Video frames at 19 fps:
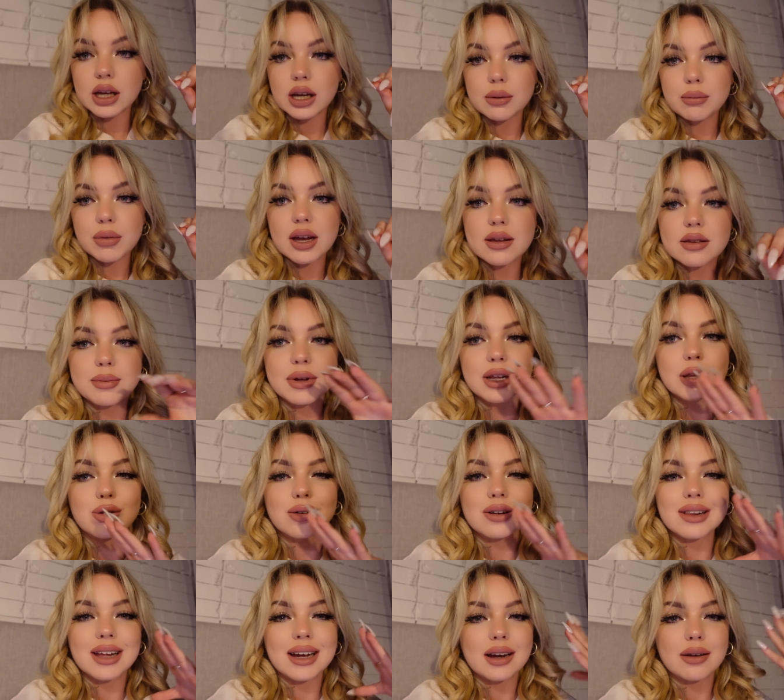like it makes me
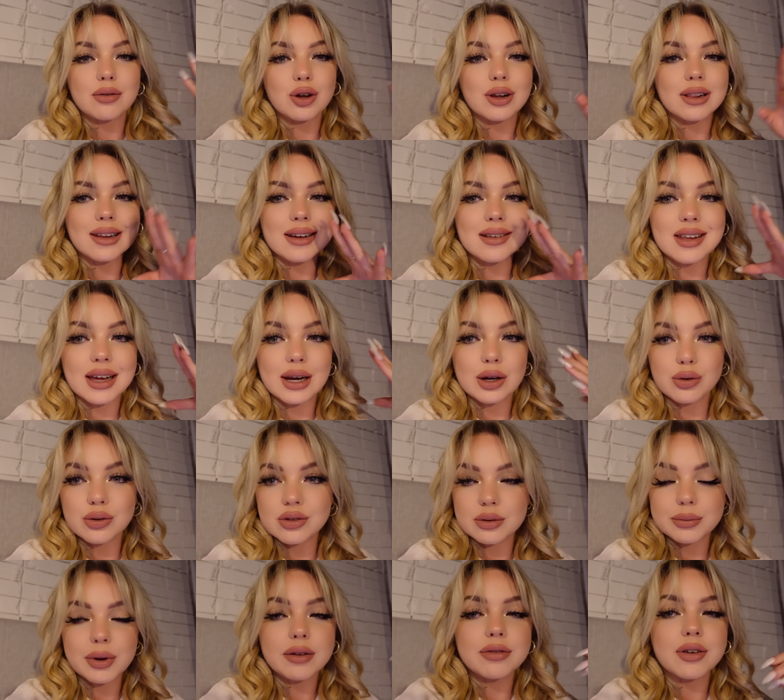look like I've got less angles
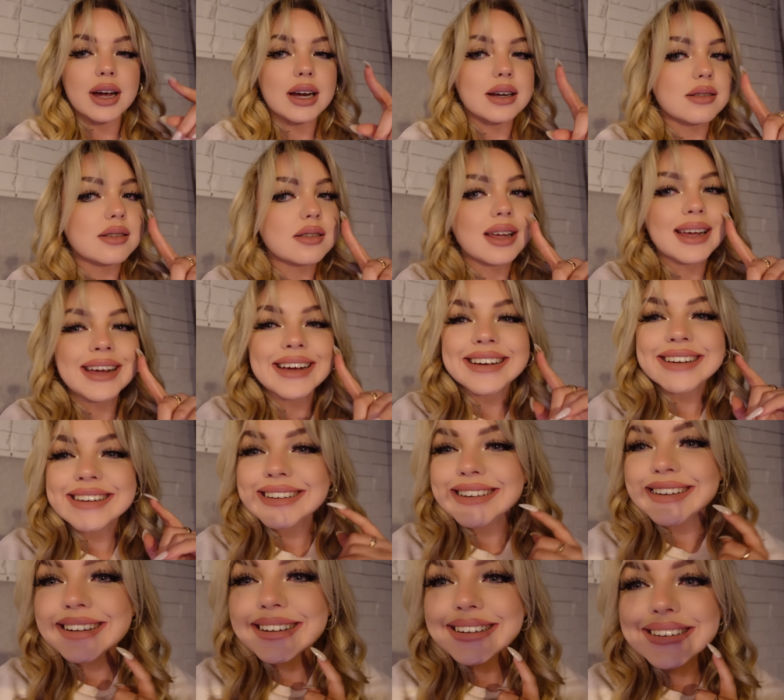in my face.
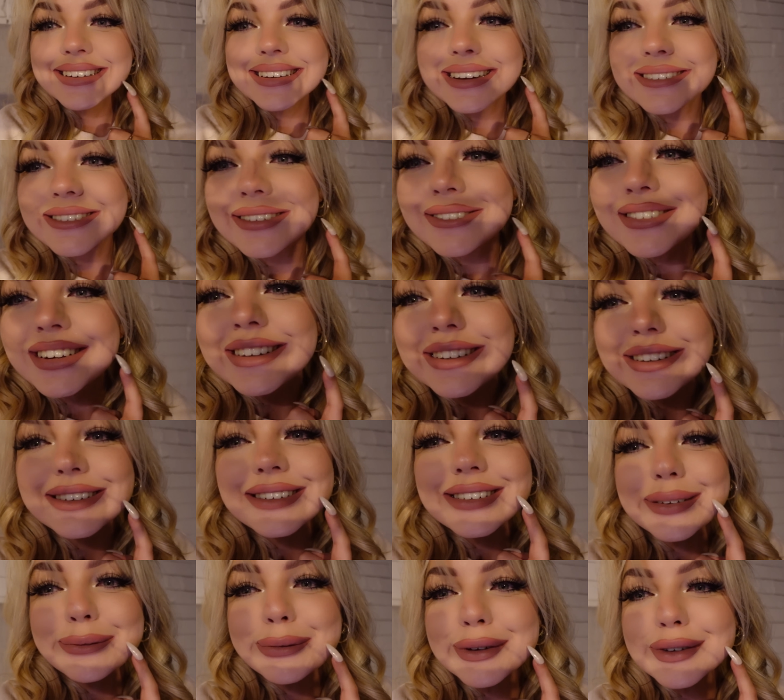And I've got my two
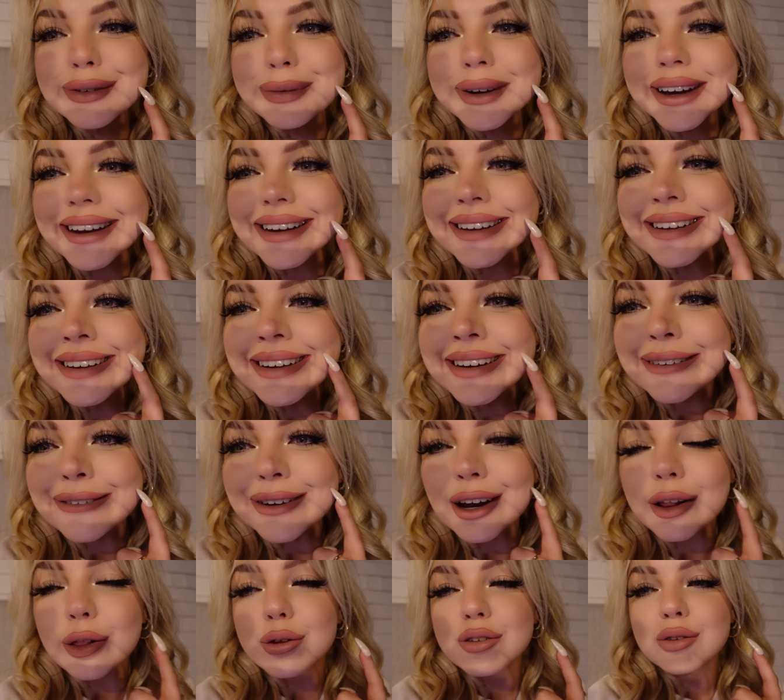dimples back.
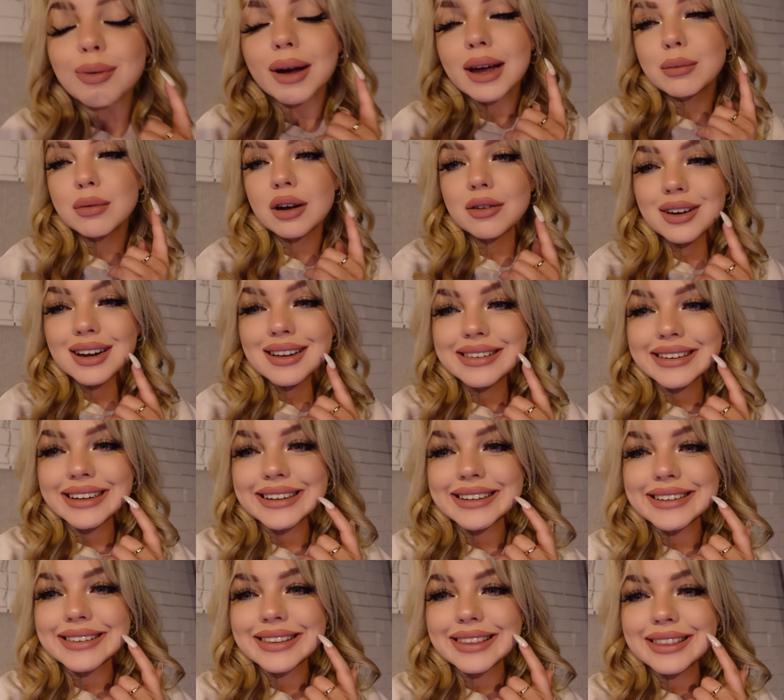When I lose weight in my face, I
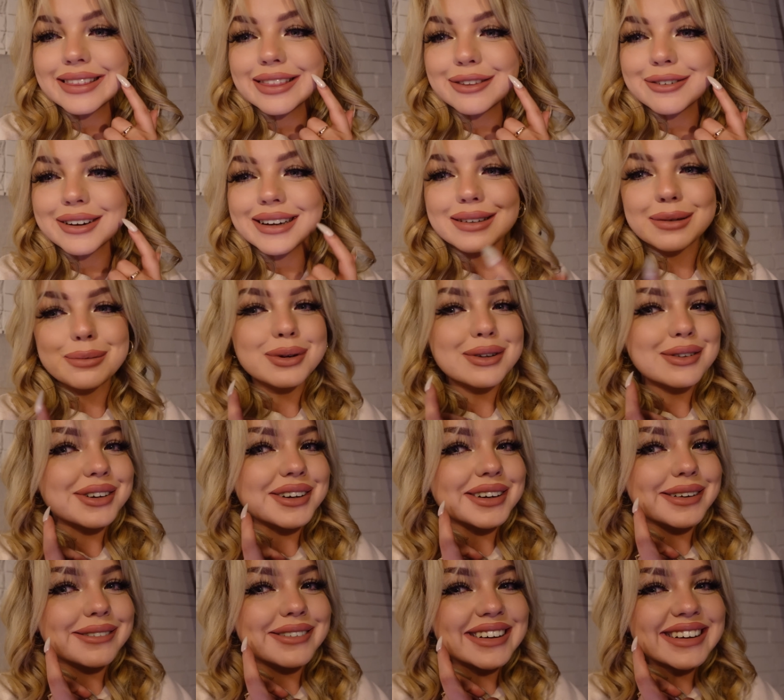get three dimples. I
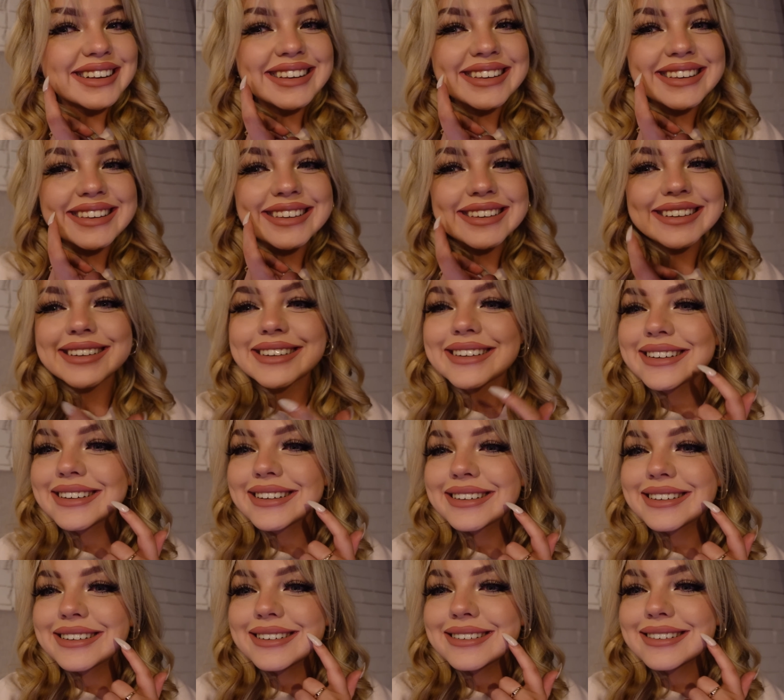get one,
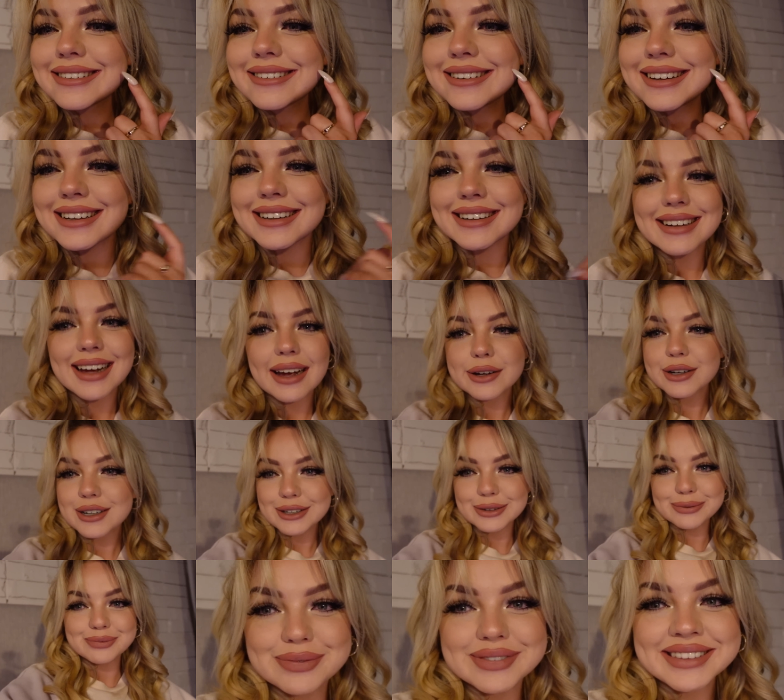two, three. How
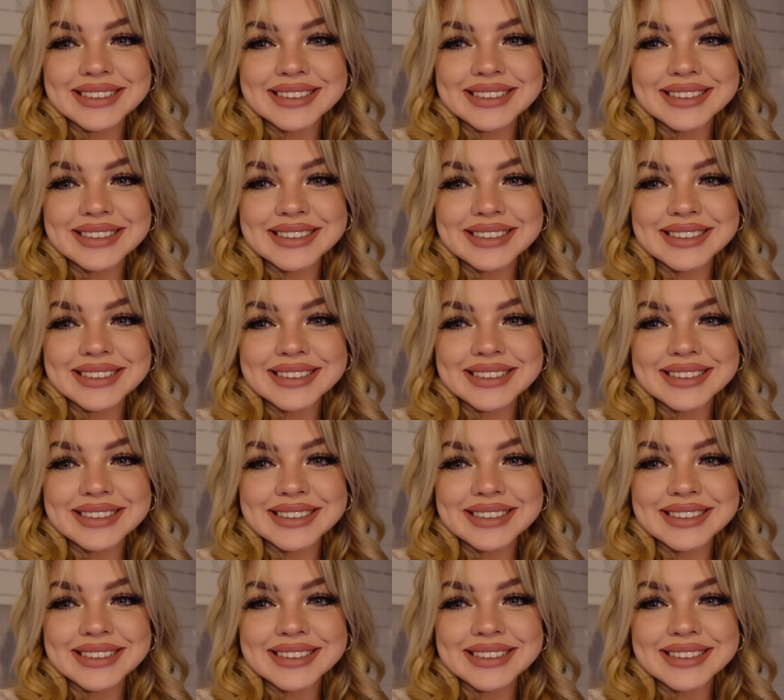cute.